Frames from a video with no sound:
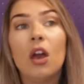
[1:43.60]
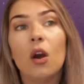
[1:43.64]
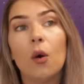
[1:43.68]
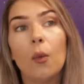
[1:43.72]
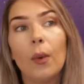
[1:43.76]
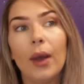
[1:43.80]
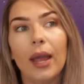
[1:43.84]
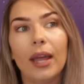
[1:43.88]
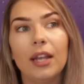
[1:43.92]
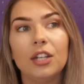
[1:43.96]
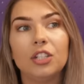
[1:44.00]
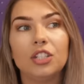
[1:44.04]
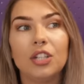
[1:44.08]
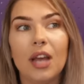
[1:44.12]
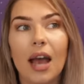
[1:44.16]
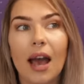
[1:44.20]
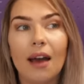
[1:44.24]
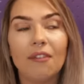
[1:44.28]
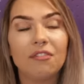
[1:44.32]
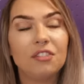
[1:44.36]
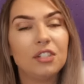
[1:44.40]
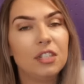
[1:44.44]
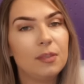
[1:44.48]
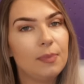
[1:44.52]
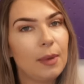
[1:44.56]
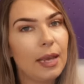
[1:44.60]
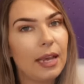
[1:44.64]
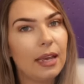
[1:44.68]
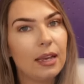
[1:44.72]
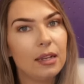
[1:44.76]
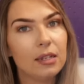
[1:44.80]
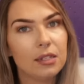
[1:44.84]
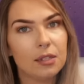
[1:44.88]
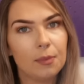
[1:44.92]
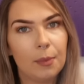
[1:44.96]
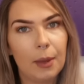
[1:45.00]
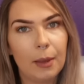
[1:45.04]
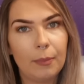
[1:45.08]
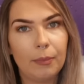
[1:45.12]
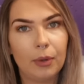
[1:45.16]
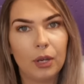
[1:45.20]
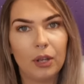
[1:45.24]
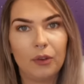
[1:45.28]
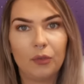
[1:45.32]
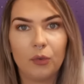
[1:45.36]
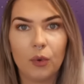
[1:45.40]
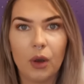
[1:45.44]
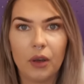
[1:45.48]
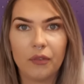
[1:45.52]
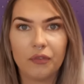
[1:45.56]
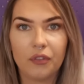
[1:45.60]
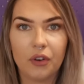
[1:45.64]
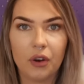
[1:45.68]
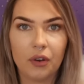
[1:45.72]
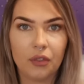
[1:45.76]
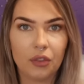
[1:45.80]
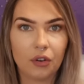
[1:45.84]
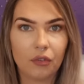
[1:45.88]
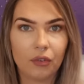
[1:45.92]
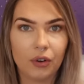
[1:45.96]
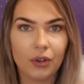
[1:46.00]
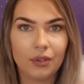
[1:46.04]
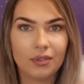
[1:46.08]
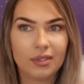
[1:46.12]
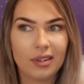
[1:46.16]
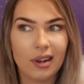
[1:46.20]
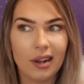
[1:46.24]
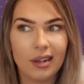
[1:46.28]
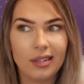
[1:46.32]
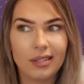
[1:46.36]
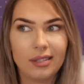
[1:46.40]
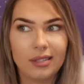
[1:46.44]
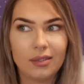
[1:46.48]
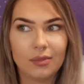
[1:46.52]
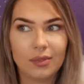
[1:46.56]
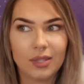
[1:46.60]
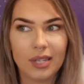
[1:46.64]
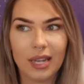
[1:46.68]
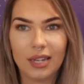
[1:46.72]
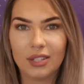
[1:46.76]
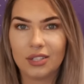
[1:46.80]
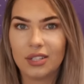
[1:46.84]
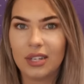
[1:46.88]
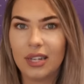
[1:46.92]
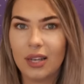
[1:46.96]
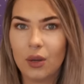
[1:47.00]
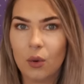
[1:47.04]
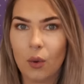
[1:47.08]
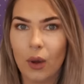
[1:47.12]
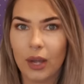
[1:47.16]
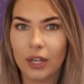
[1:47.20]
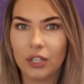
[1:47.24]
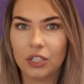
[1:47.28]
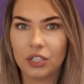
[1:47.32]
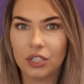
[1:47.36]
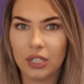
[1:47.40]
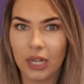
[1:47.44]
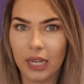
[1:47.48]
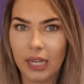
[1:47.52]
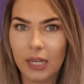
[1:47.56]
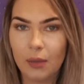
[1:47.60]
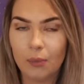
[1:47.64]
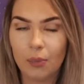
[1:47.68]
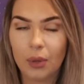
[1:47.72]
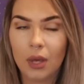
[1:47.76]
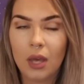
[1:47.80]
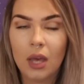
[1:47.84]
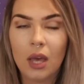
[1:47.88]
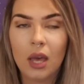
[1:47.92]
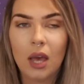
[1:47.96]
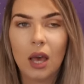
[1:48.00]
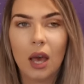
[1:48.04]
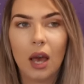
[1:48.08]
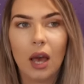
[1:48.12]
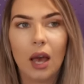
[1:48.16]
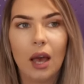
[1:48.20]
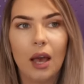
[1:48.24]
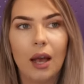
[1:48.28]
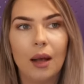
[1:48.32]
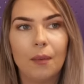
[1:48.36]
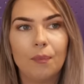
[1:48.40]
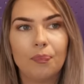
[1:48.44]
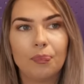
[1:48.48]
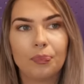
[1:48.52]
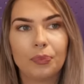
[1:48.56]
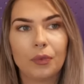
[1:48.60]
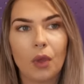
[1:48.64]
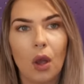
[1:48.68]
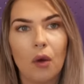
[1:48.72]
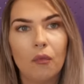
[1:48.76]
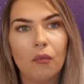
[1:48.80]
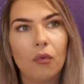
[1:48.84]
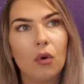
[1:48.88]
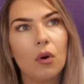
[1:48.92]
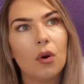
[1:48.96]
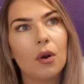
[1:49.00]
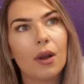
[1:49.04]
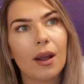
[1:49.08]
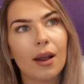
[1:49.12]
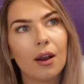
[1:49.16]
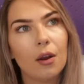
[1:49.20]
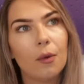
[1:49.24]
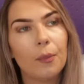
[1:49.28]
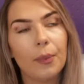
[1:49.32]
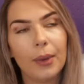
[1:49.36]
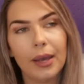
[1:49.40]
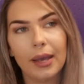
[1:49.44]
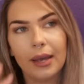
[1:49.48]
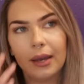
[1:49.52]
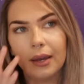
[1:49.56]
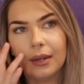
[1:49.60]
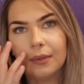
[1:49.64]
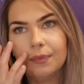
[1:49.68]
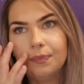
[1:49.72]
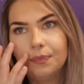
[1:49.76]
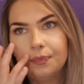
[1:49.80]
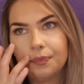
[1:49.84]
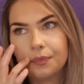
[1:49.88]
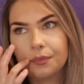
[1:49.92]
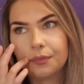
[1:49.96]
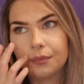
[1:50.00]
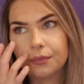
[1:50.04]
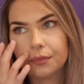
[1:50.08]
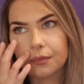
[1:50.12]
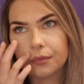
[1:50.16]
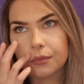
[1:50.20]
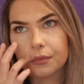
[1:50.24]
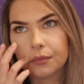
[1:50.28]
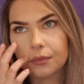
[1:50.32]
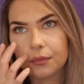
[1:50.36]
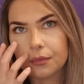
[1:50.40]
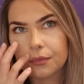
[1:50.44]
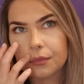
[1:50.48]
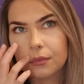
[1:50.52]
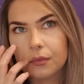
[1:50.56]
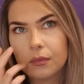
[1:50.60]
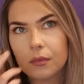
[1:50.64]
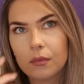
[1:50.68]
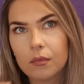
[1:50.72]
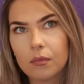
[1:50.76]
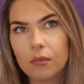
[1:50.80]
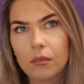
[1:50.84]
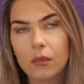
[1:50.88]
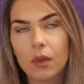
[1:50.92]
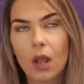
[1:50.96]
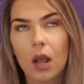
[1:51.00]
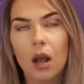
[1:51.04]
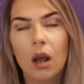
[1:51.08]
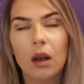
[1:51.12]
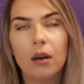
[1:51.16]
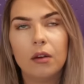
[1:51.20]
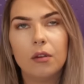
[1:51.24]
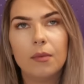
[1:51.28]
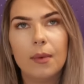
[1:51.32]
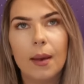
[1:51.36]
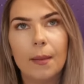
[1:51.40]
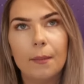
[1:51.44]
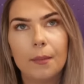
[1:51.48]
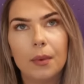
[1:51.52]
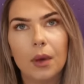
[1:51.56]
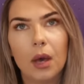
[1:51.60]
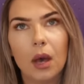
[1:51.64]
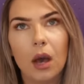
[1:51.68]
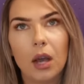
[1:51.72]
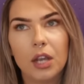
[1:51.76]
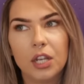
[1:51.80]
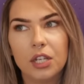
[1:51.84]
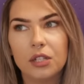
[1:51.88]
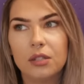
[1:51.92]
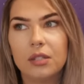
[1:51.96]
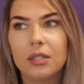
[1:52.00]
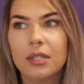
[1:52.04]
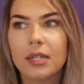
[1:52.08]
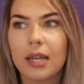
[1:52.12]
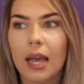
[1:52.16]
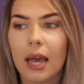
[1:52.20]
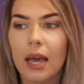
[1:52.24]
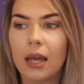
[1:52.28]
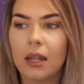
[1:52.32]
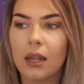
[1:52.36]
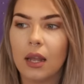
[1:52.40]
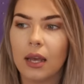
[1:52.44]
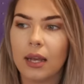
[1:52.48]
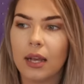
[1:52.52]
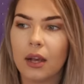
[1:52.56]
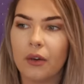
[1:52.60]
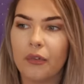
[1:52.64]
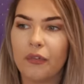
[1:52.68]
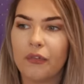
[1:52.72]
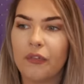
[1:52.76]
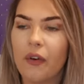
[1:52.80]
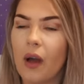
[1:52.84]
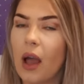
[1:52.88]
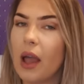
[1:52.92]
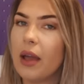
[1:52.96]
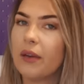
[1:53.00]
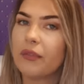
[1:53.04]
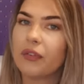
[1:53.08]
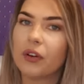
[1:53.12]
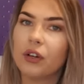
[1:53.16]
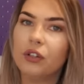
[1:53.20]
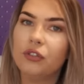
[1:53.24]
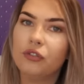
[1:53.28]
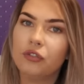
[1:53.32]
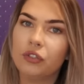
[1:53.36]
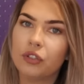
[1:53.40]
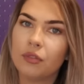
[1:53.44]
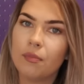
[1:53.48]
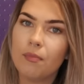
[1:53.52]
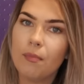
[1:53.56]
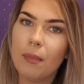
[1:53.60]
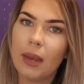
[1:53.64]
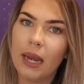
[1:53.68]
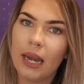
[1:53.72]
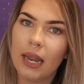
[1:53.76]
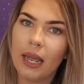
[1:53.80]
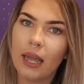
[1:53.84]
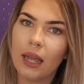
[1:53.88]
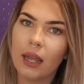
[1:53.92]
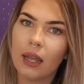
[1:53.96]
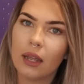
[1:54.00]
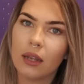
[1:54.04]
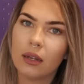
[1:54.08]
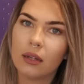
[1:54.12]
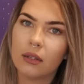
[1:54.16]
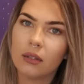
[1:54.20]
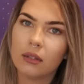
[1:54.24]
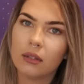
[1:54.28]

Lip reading: which after speaking to people who've worked for other cruise lines was actually quite cheap. On Royal Caribbean, I remember I used to get like a 500 minute